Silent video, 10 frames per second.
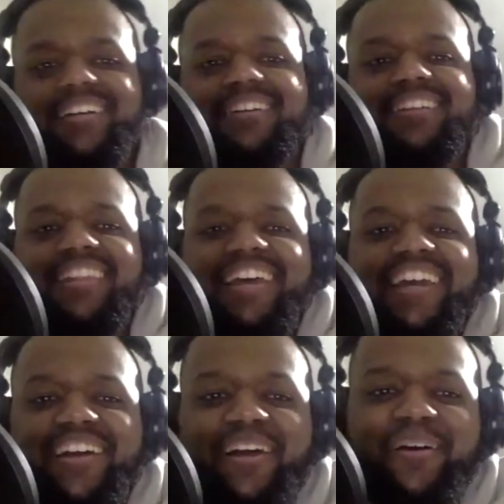
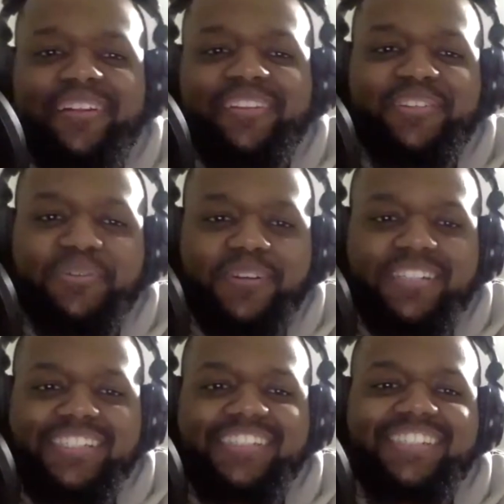the
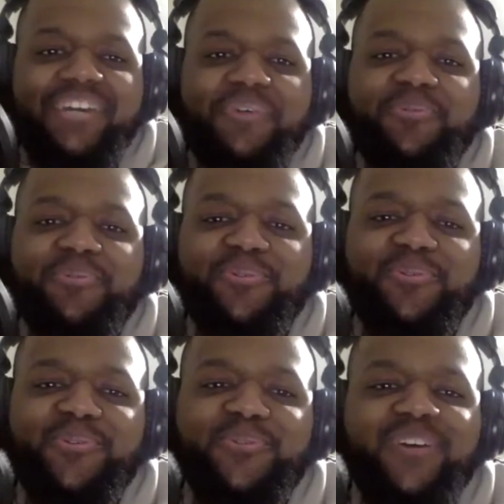question is
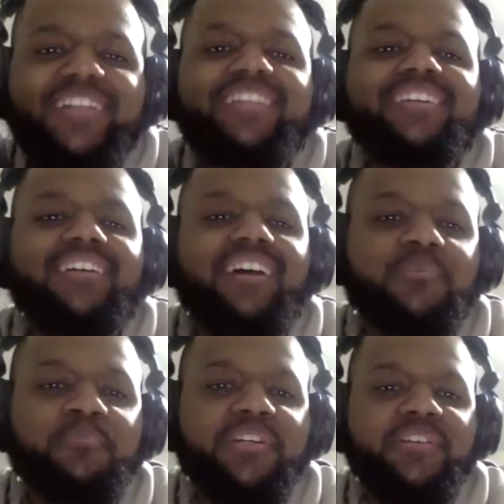who do I think got the
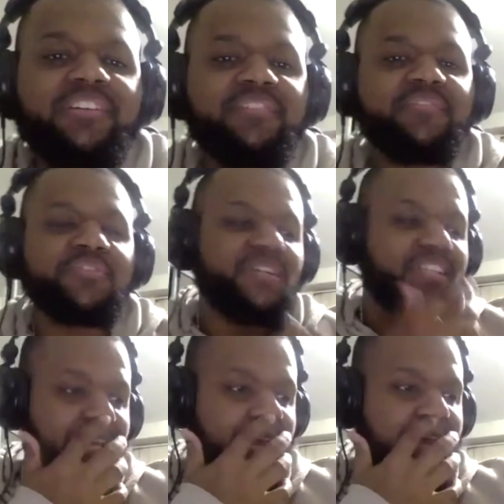better end of the
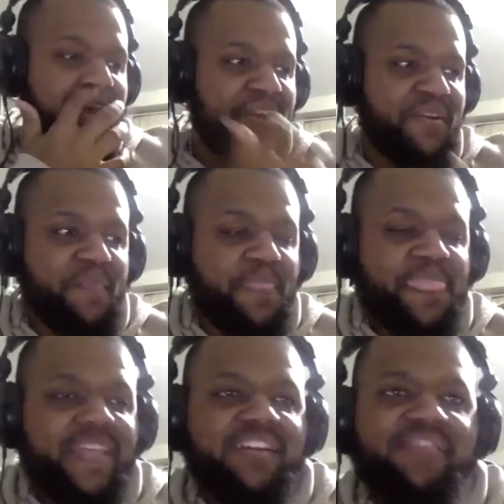trade? And
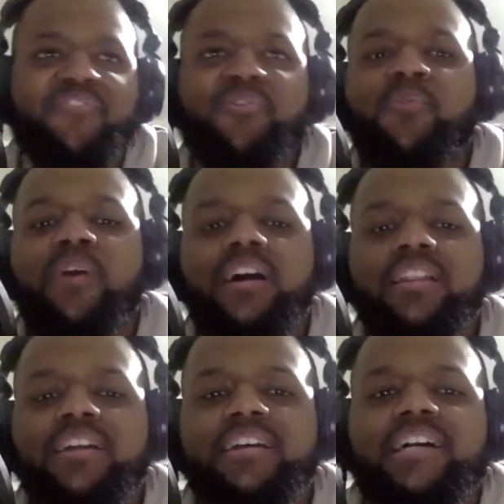for a while,
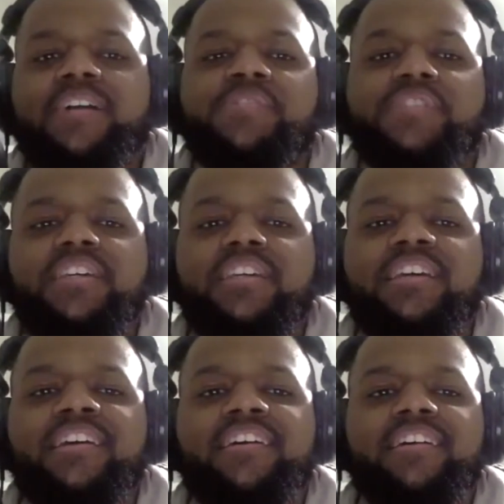I was
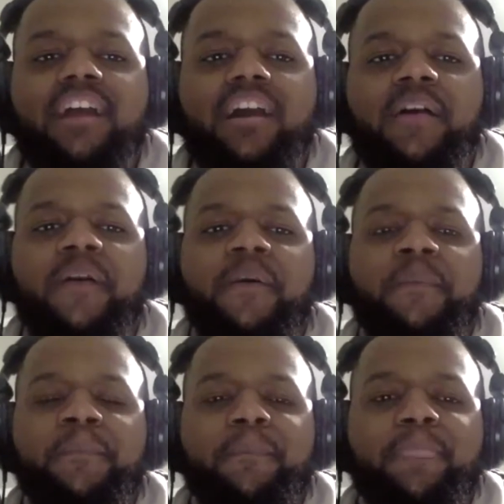thinking,
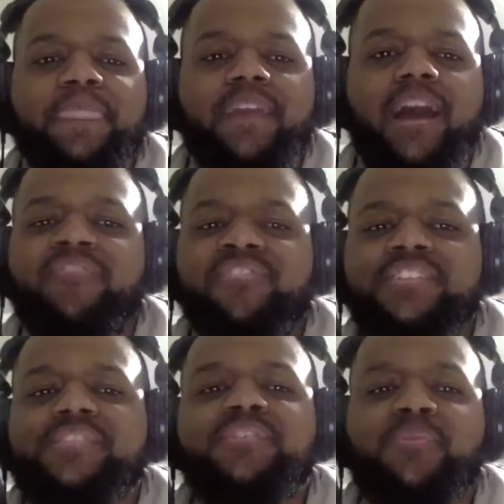
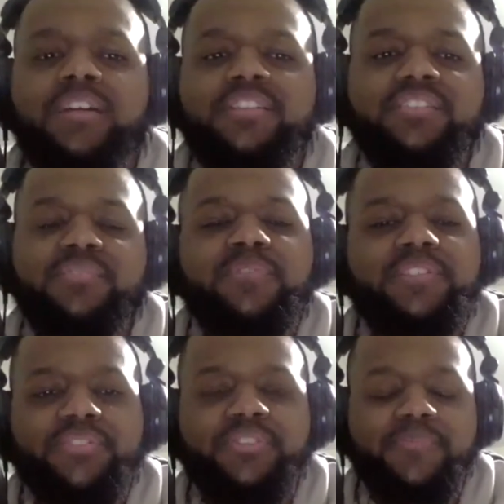obviously the Washington
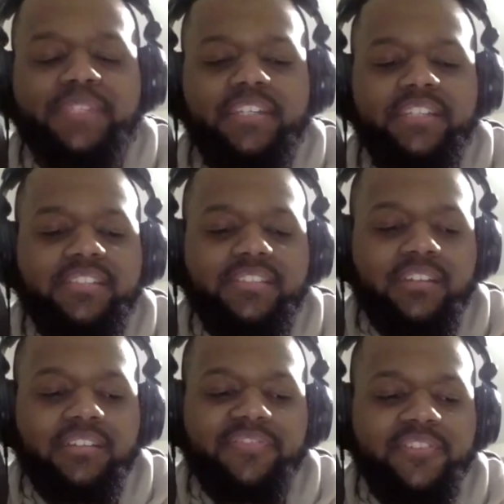Wizards, because
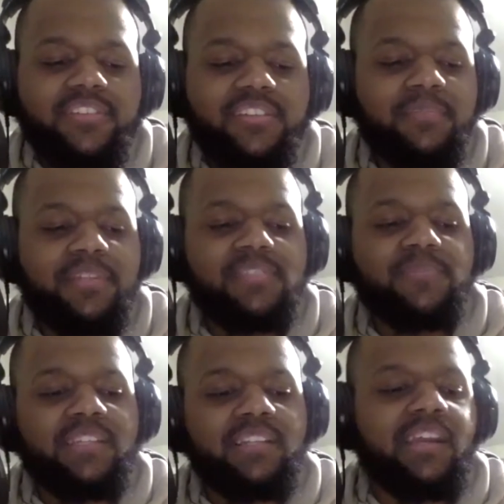for a team that's
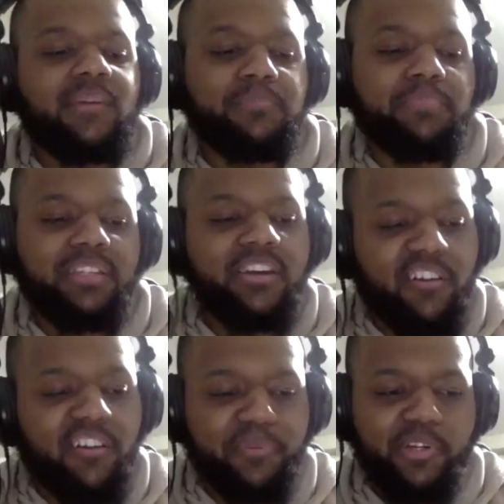been in
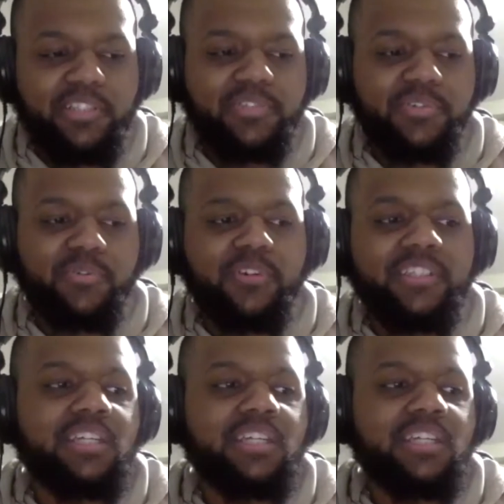playoff purgatory